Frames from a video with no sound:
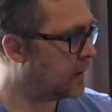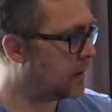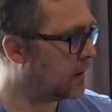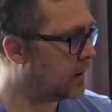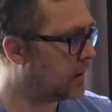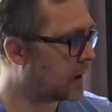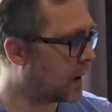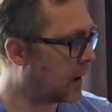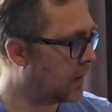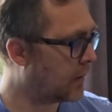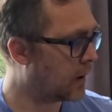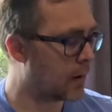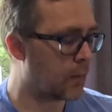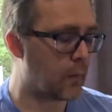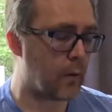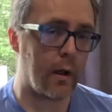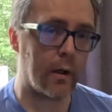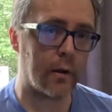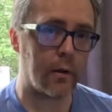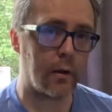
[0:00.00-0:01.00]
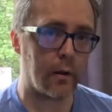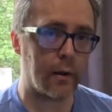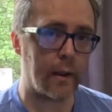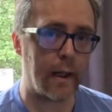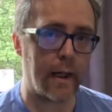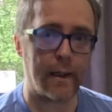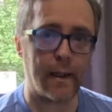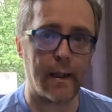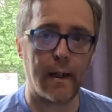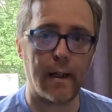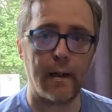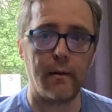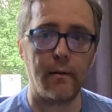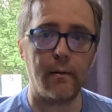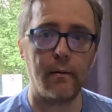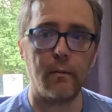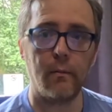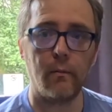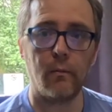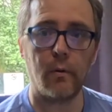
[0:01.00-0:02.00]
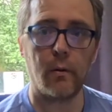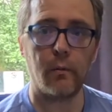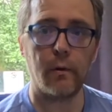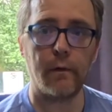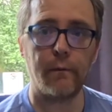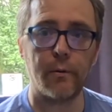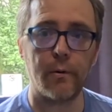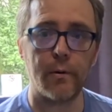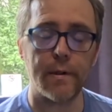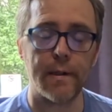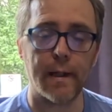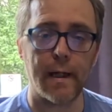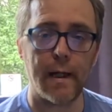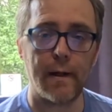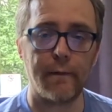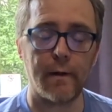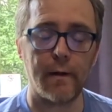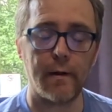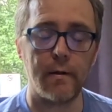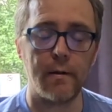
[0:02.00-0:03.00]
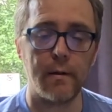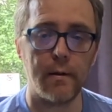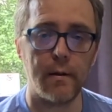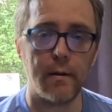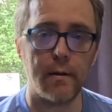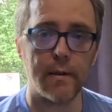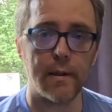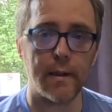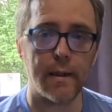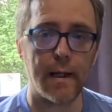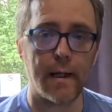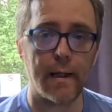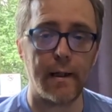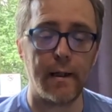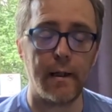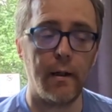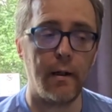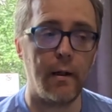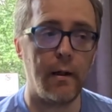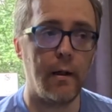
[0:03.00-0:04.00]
so I'm going to work on editing what we've put together today.